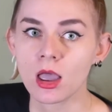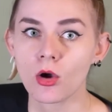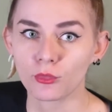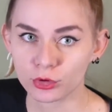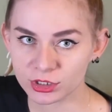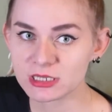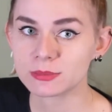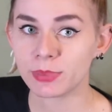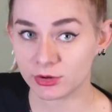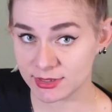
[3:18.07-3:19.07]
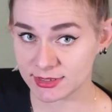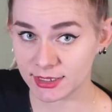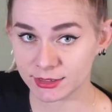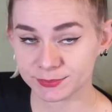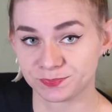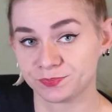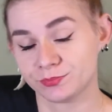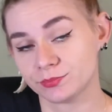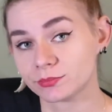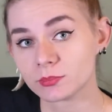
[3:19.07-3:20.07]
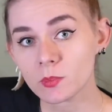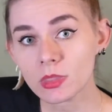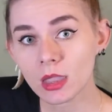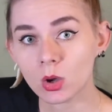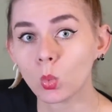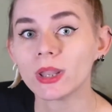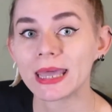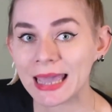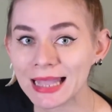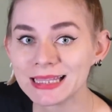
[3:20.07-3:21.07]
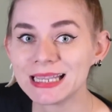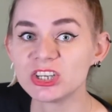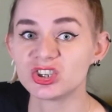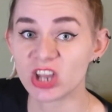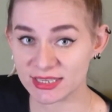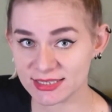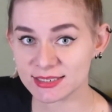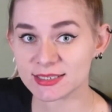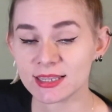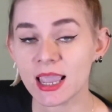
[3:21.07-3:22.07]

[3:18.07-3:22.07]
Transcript: for this parasite. When a cat ingests